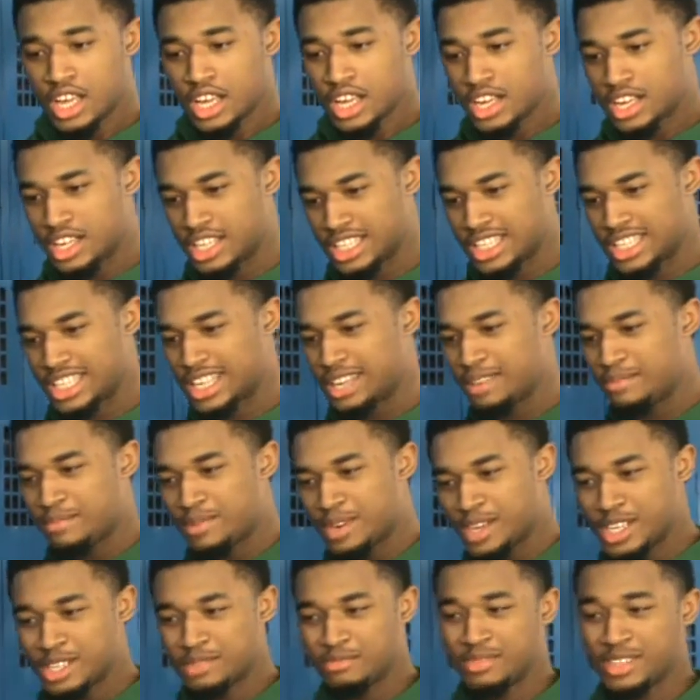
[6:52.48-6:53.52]
Because he
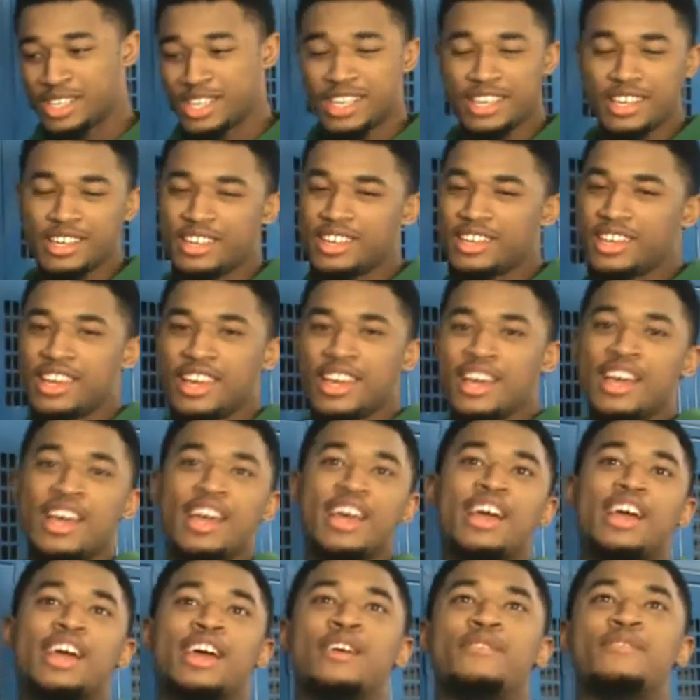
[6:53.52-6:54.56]
pushed me. He,
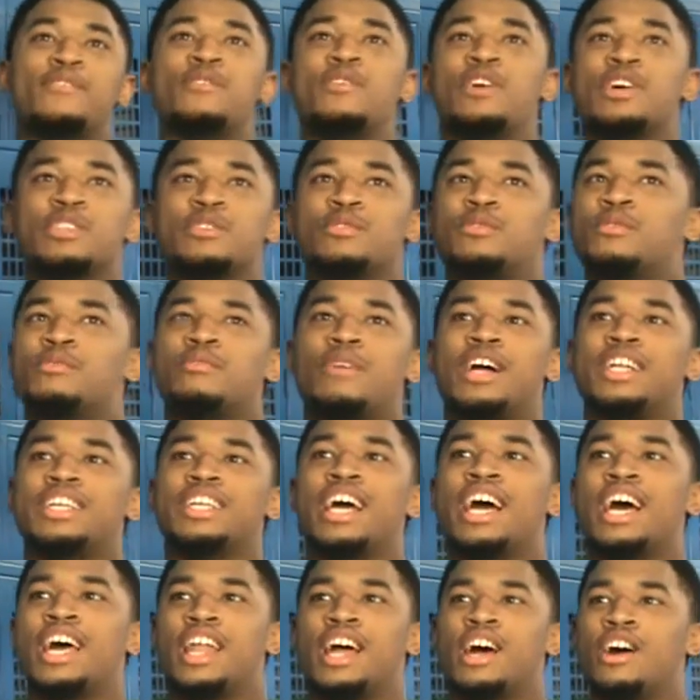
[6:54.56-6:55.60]
if it wasn't for my
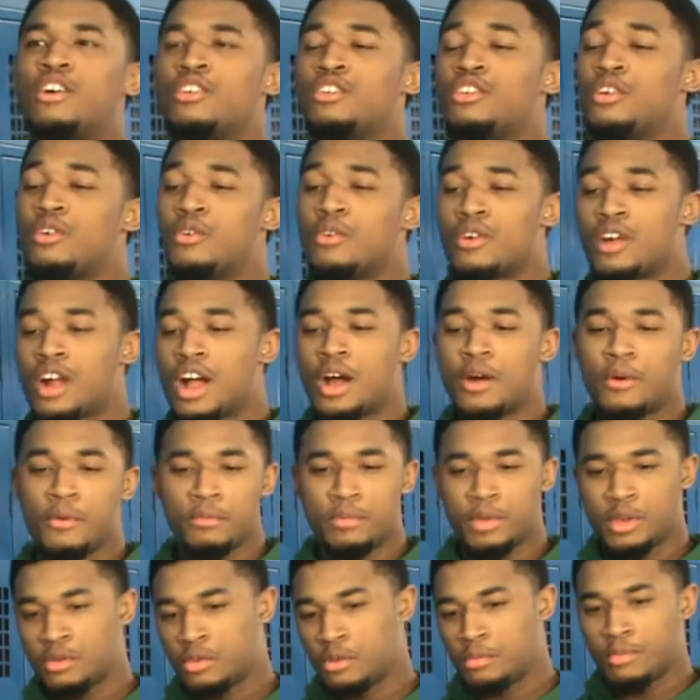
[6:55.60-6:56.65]
dad, I don't know where I
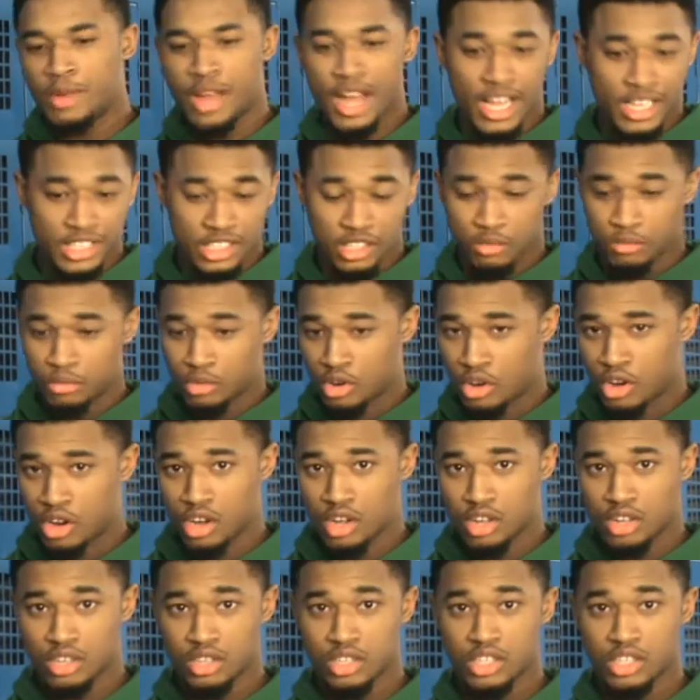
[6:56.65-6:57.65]
would be with basketball.